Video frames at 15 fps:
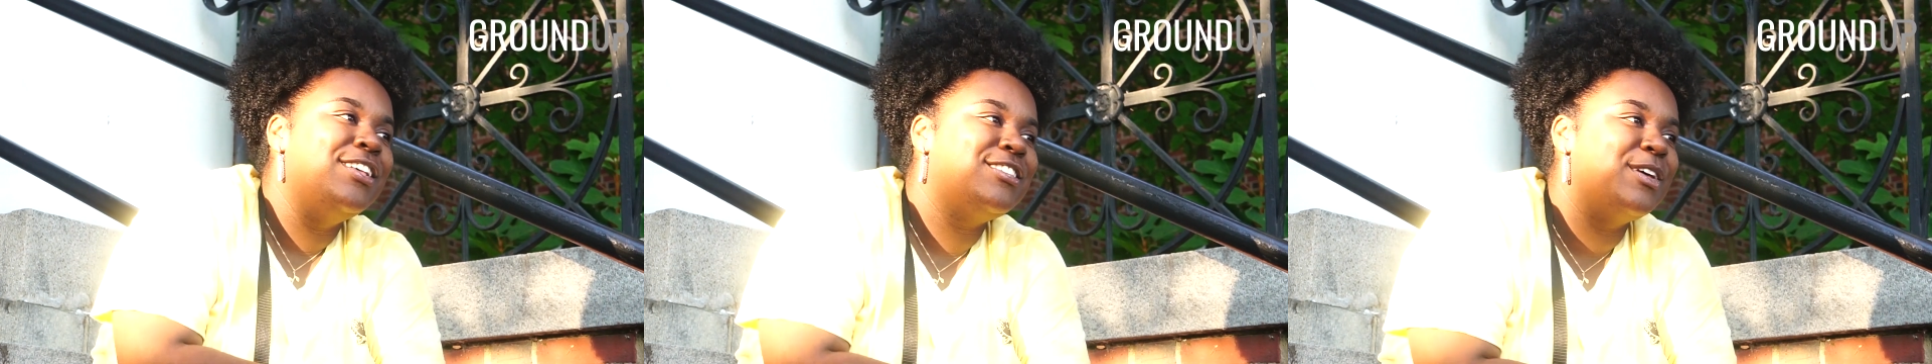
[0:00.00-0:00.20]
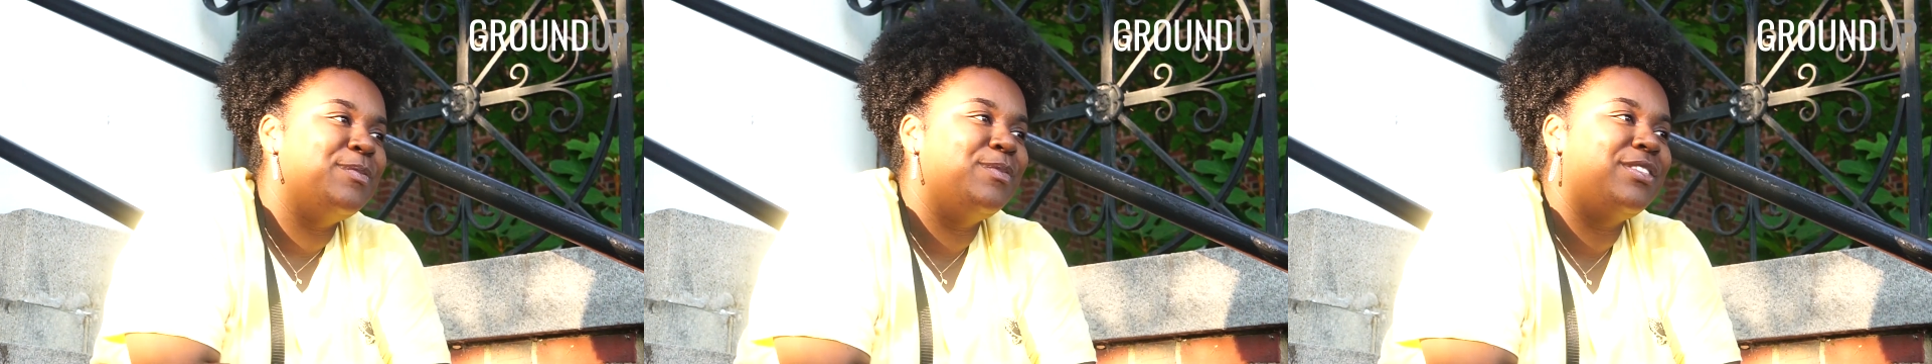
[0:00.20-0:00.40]

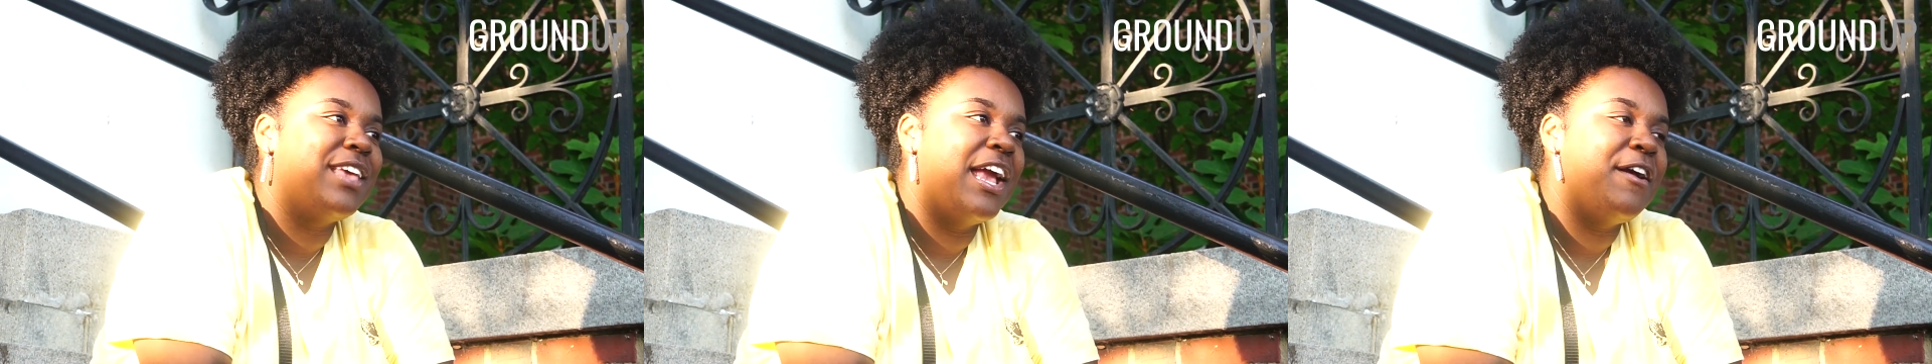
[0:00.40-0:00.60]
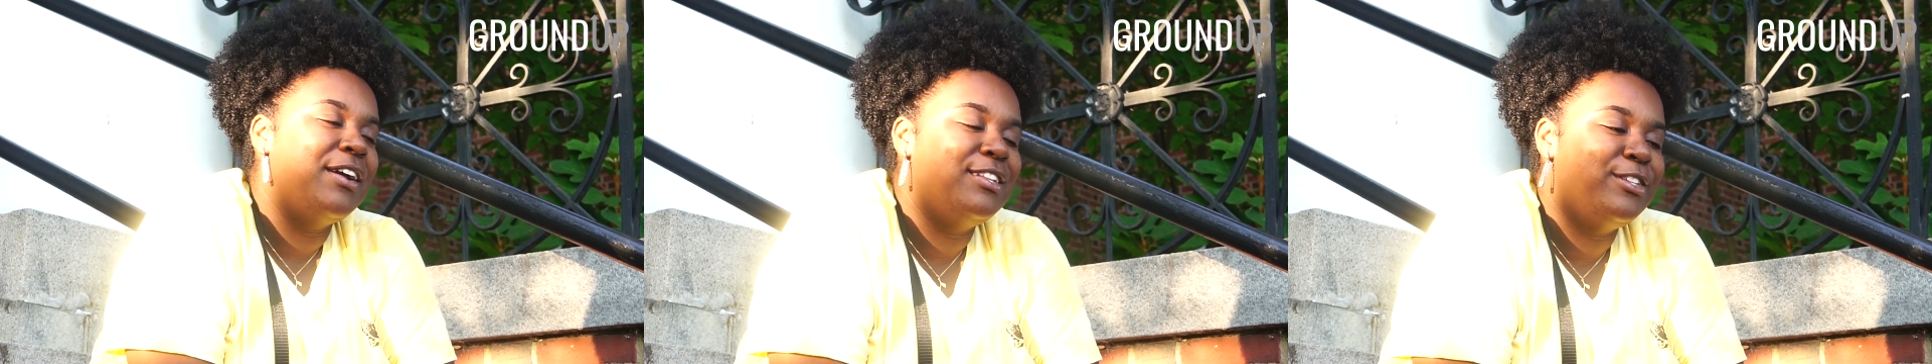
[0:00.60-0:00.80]
something
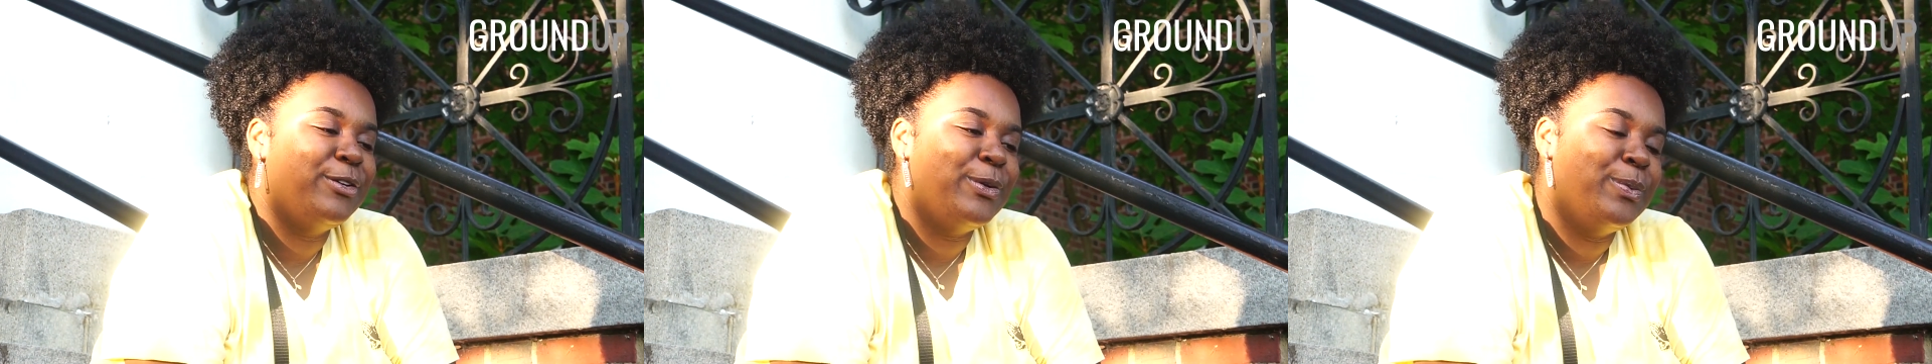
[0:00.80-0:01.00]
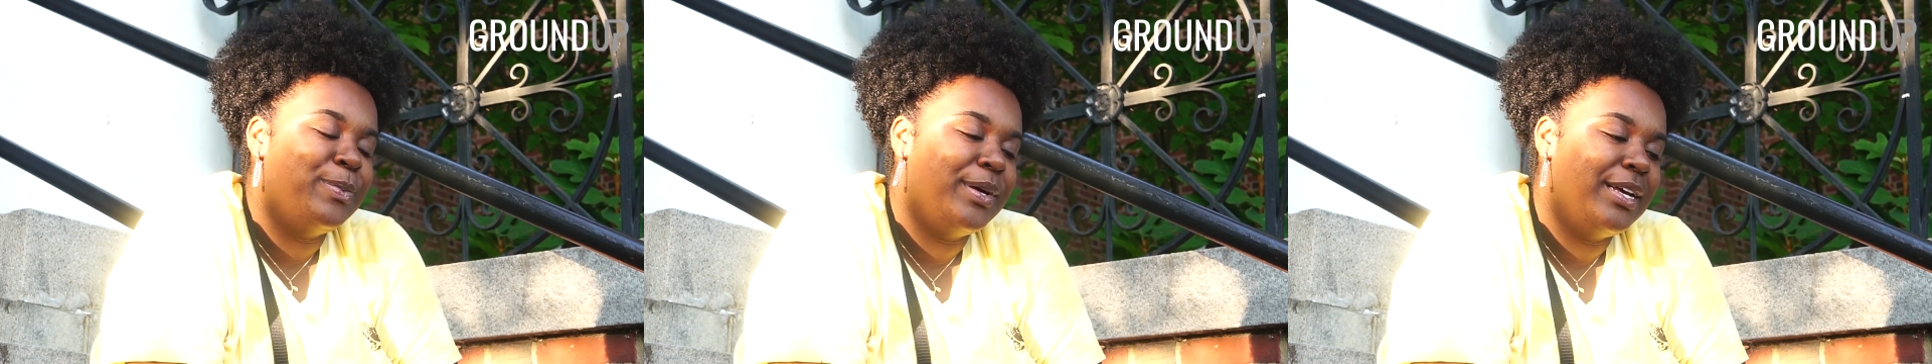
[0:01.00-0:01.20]
scary
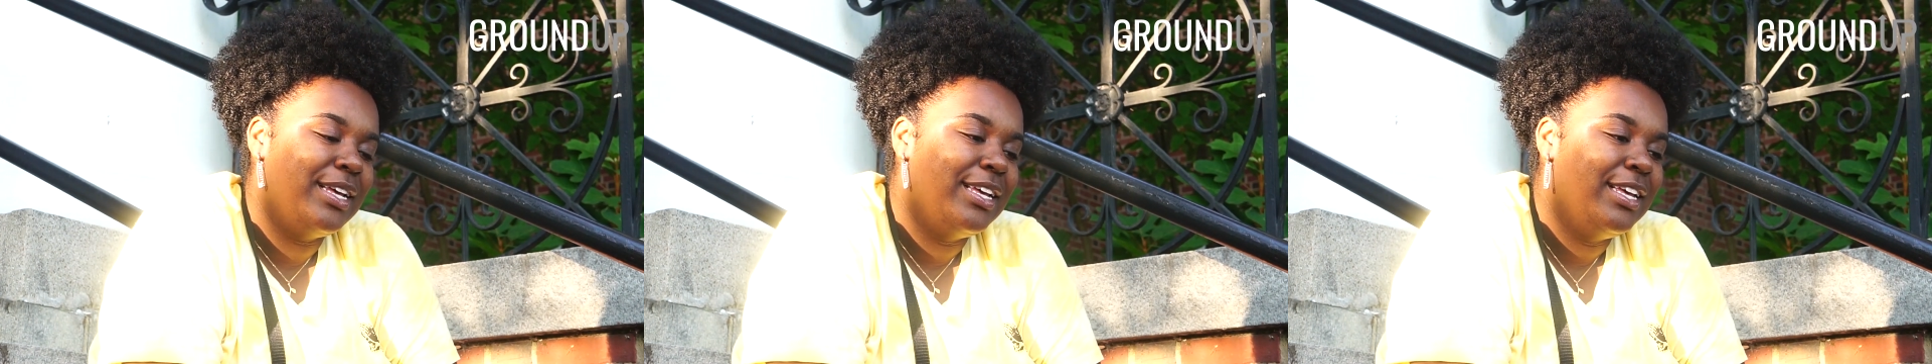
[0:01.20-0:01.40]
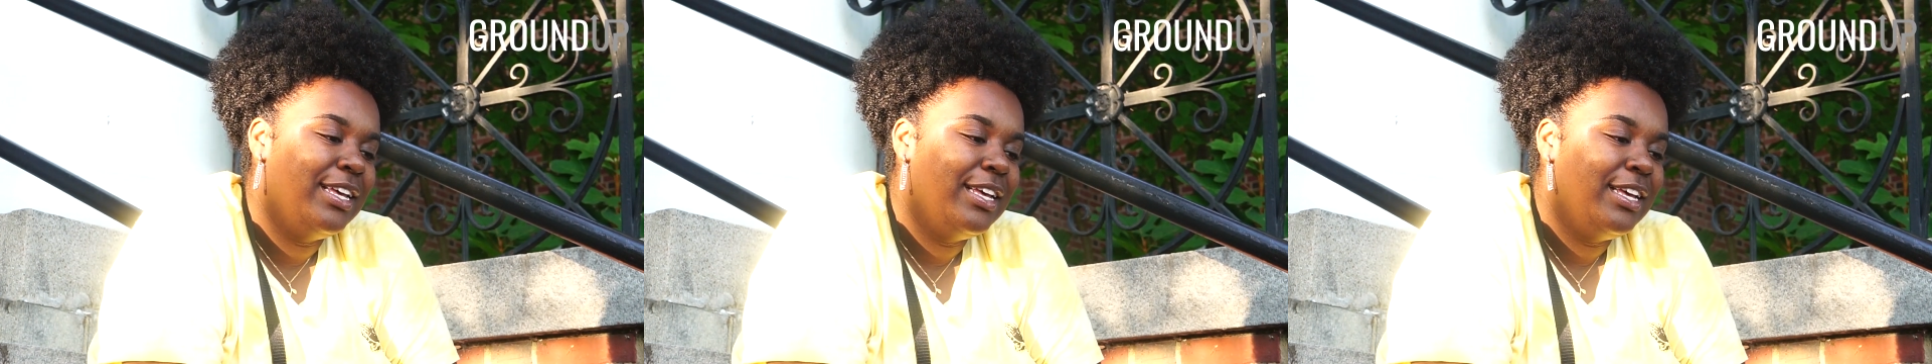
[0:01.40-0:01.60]
too. But
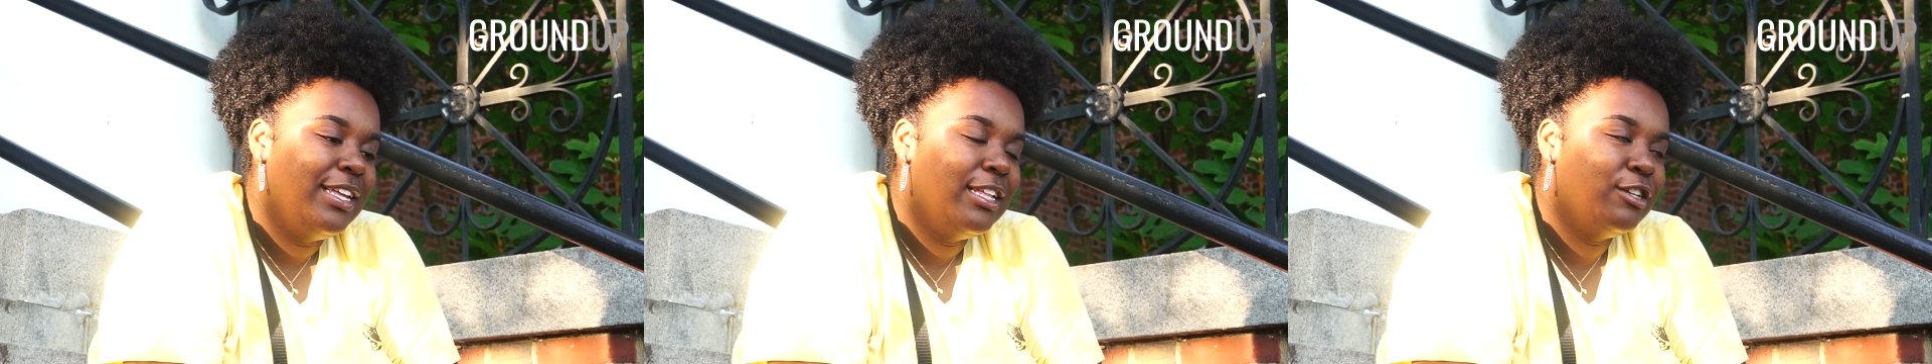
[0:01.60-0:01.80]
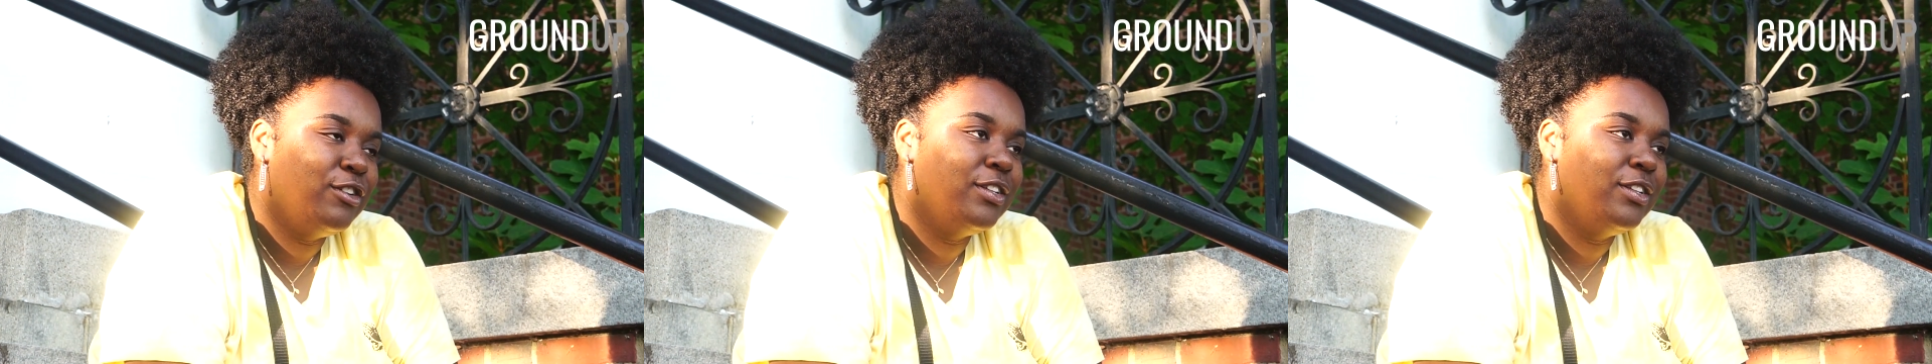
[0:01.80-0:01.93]
the